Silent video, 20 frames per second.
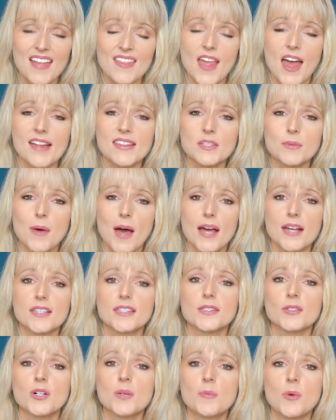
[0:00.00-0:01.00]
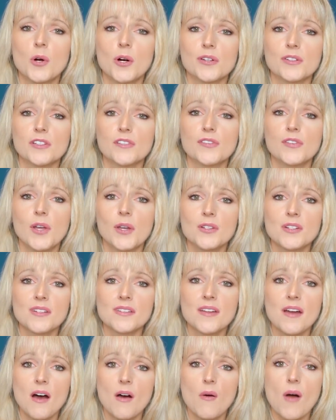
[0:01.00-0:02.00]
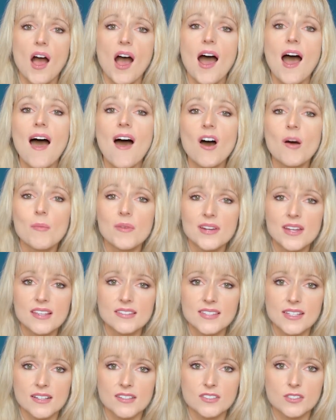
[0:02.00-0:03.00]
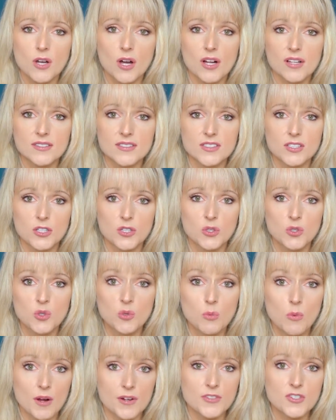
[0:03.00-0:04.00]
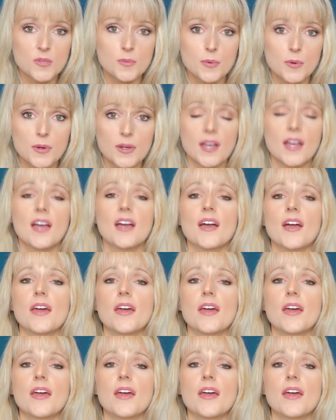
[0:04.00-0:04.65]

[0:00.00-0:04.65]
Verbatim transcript: That's why it's so important for you to know how many sales calls you want to book